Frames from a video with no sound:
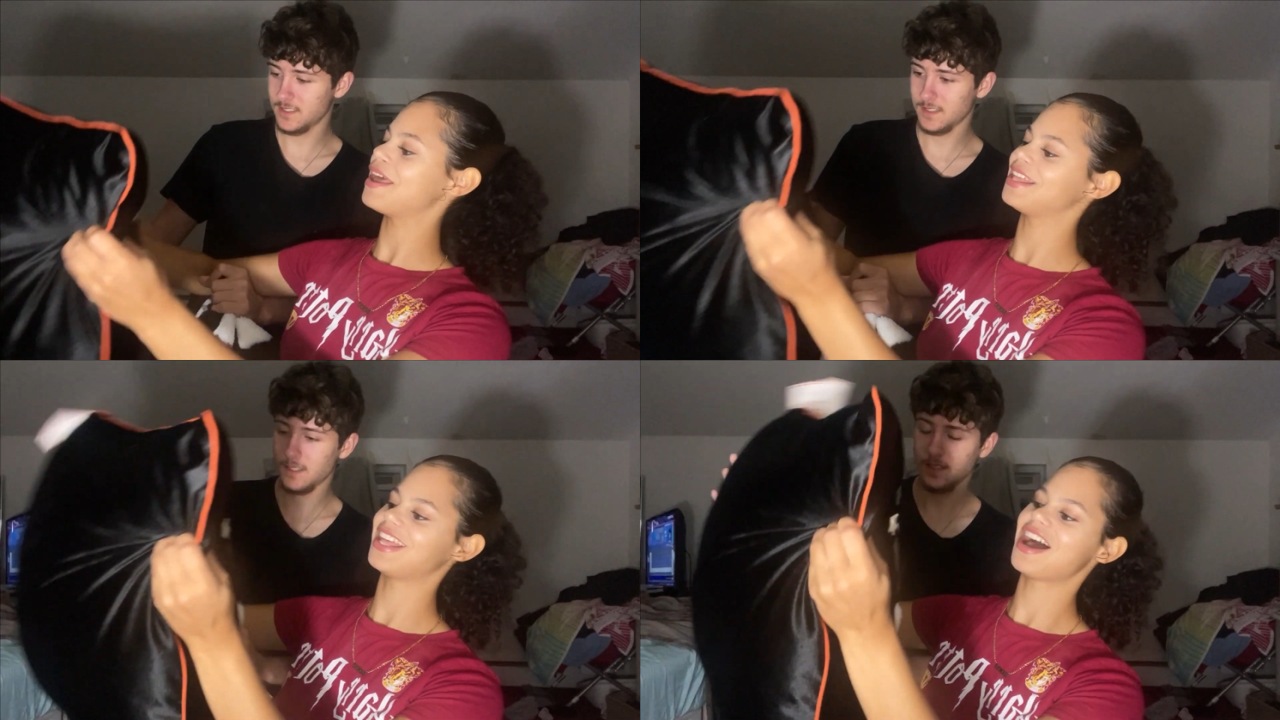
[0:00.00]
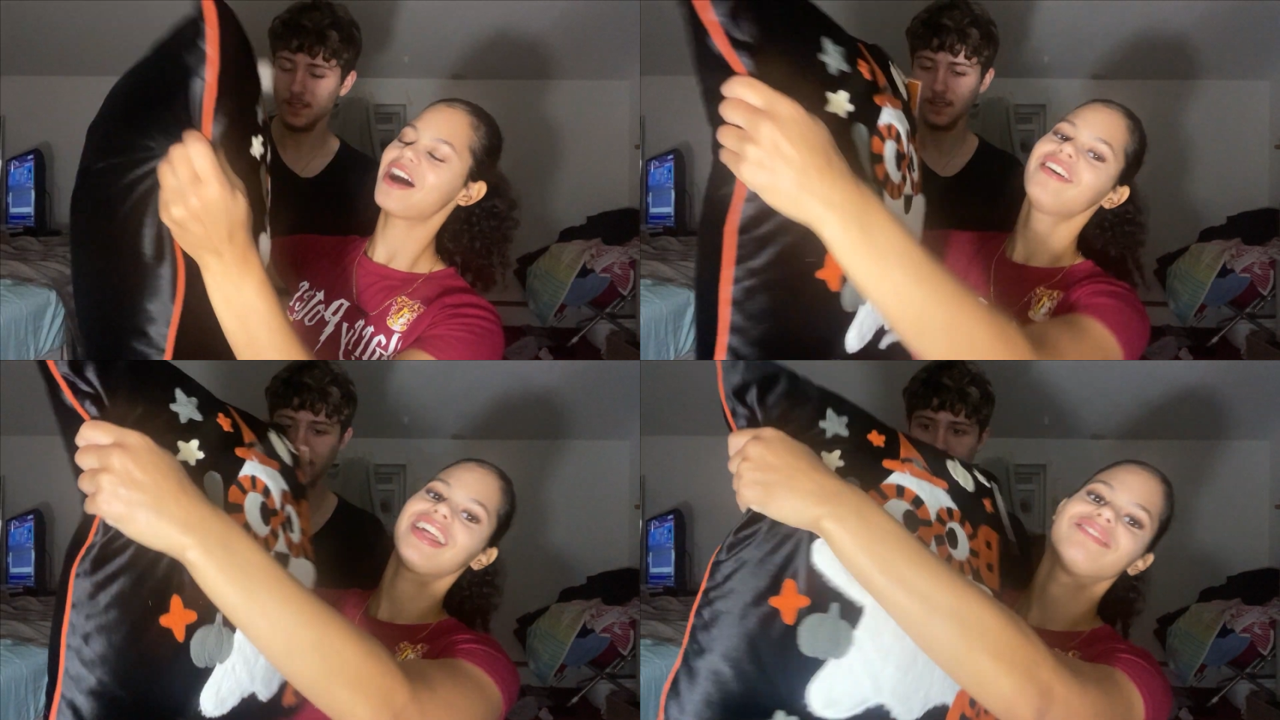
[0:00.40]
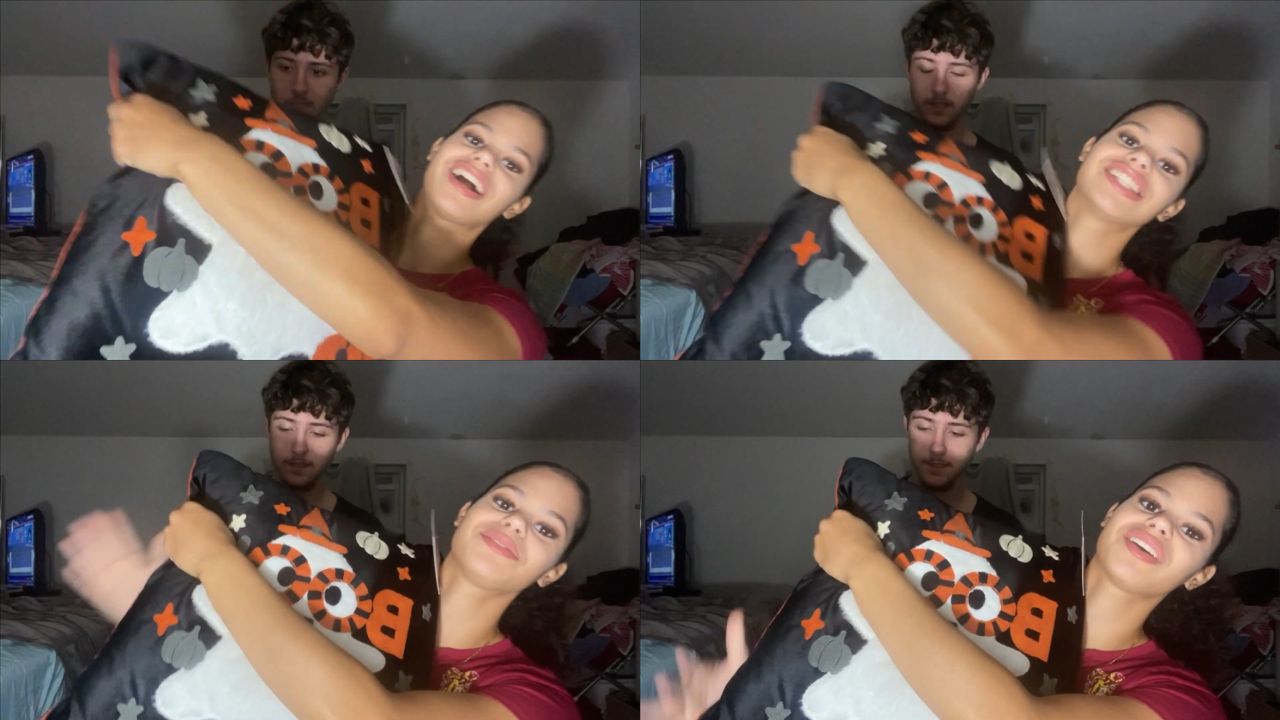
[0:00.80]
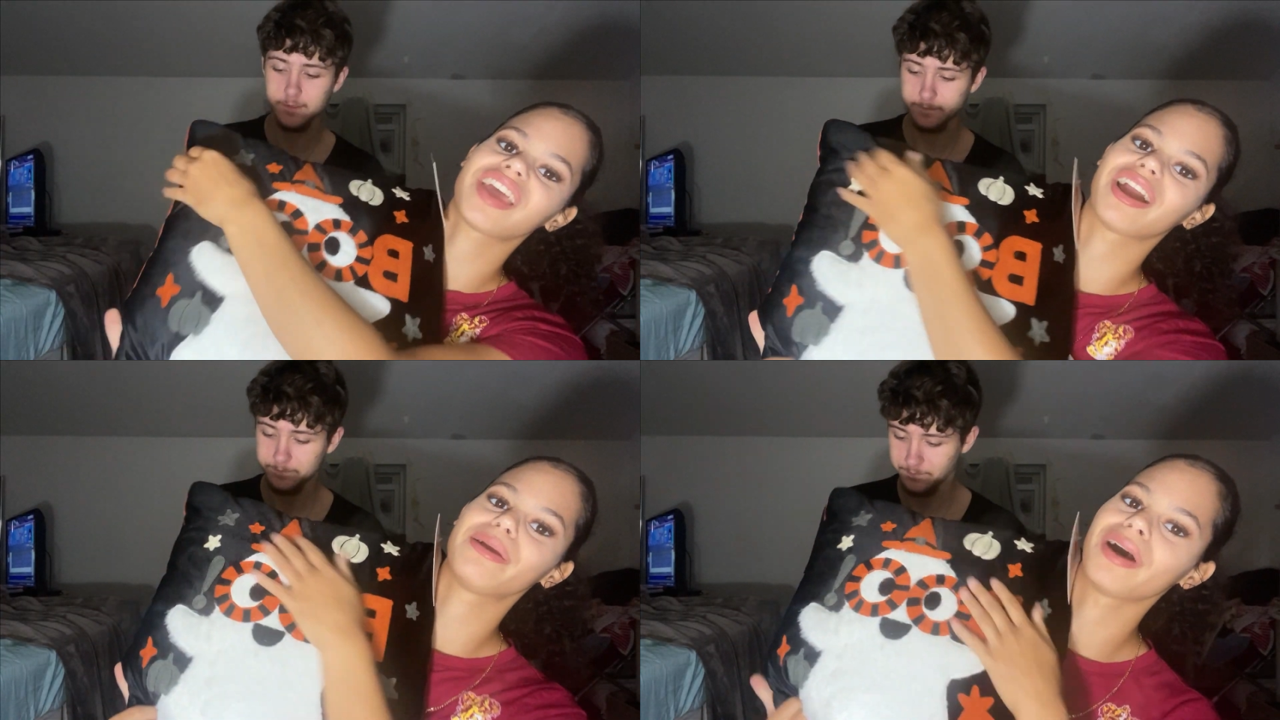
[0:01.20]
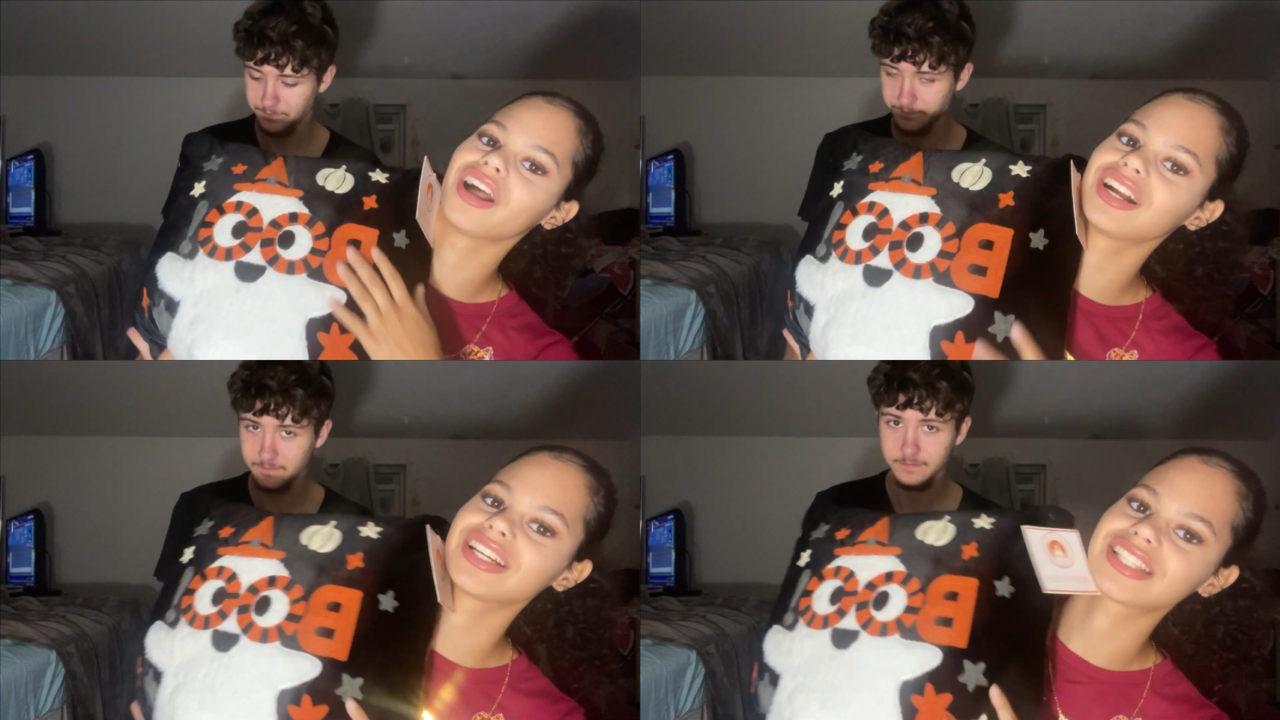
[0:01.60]
Speaker 1: pillow. It reminds me of Harry
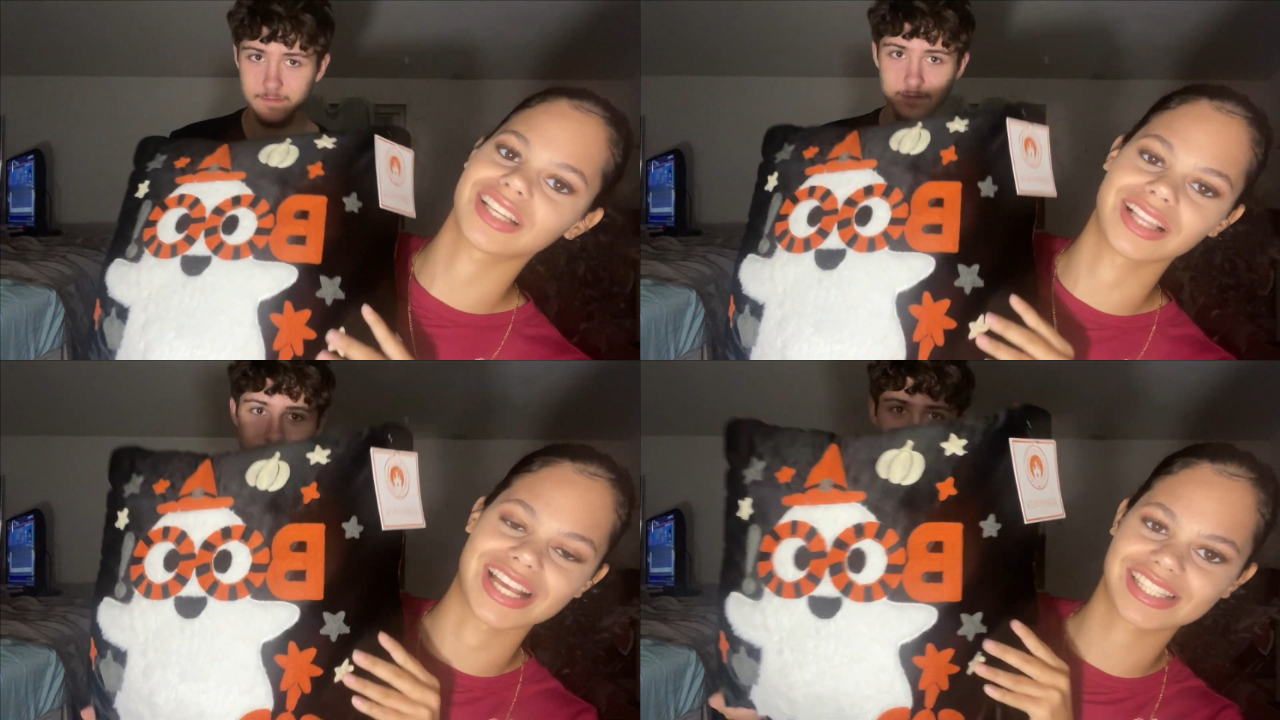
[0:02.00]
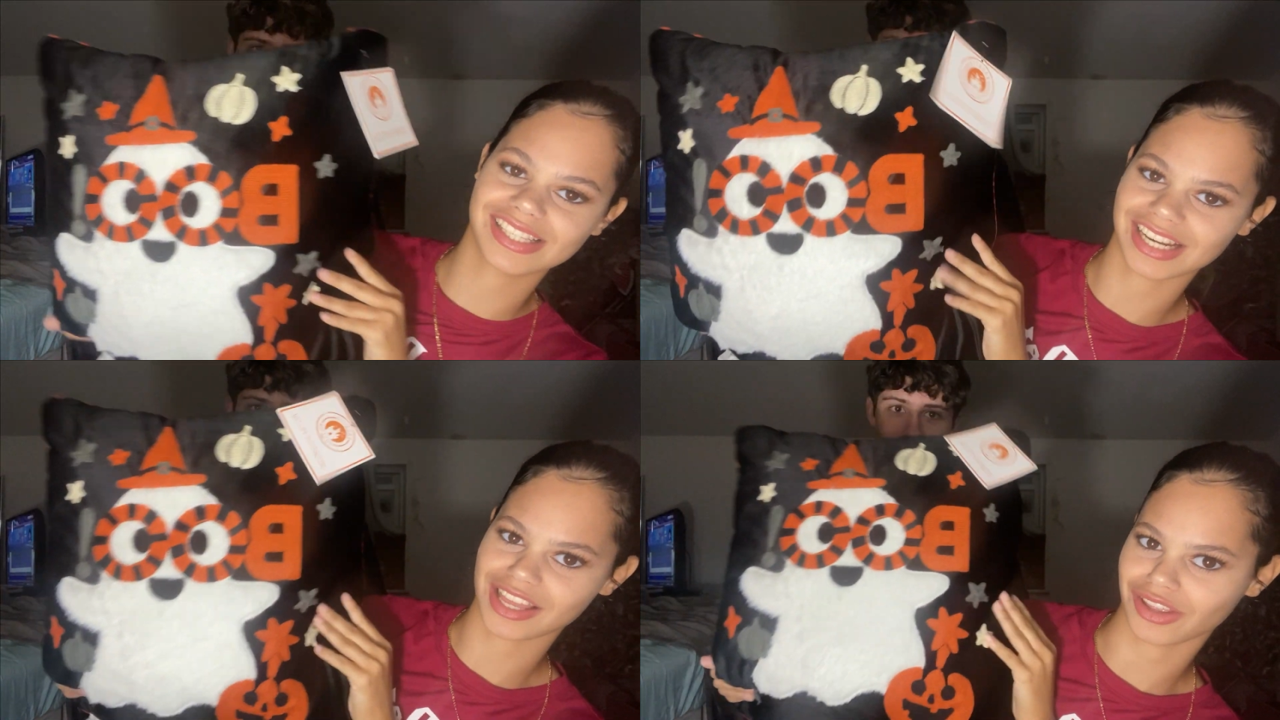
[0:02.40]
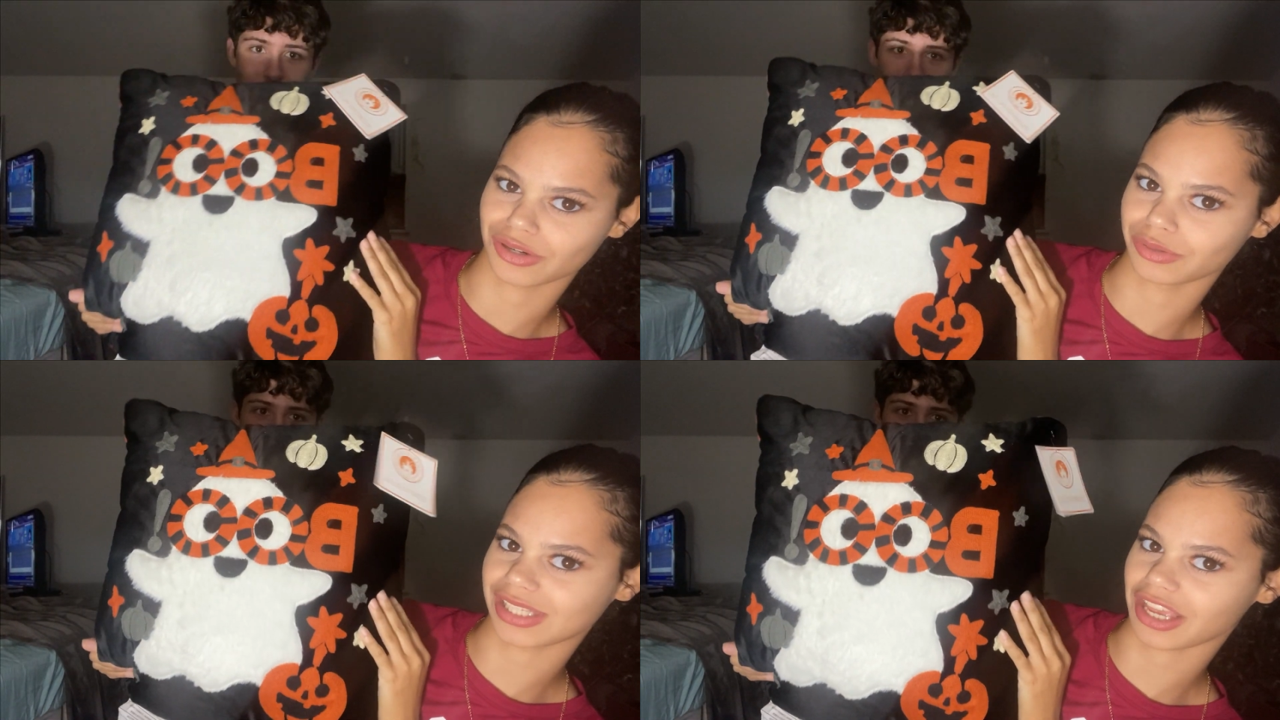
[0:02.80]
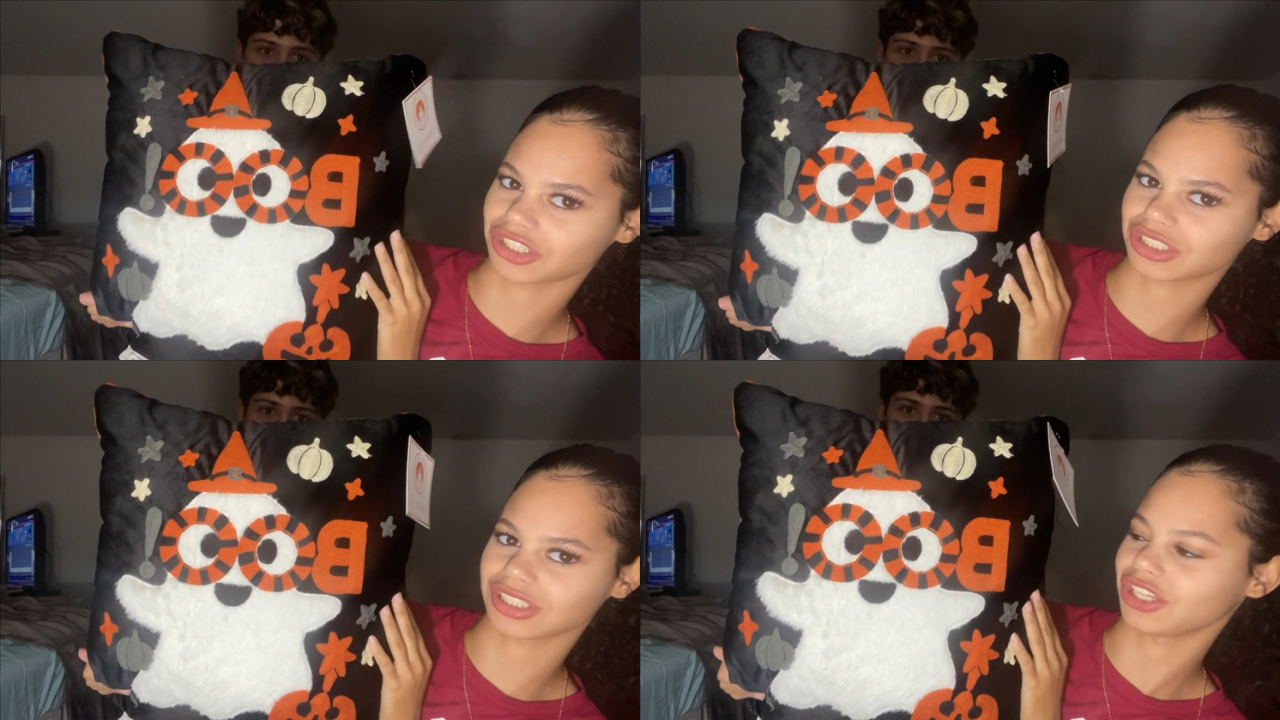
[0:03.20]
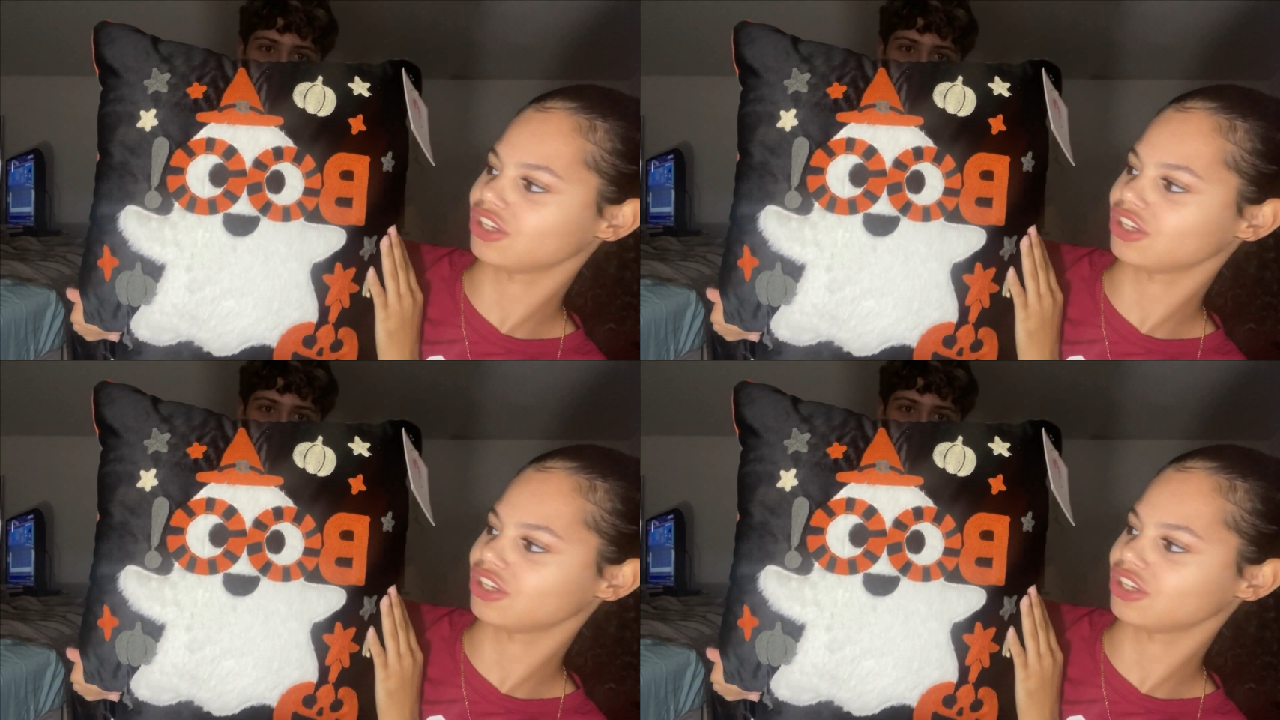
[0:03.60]
Potter because of the glasses and I thought it was actually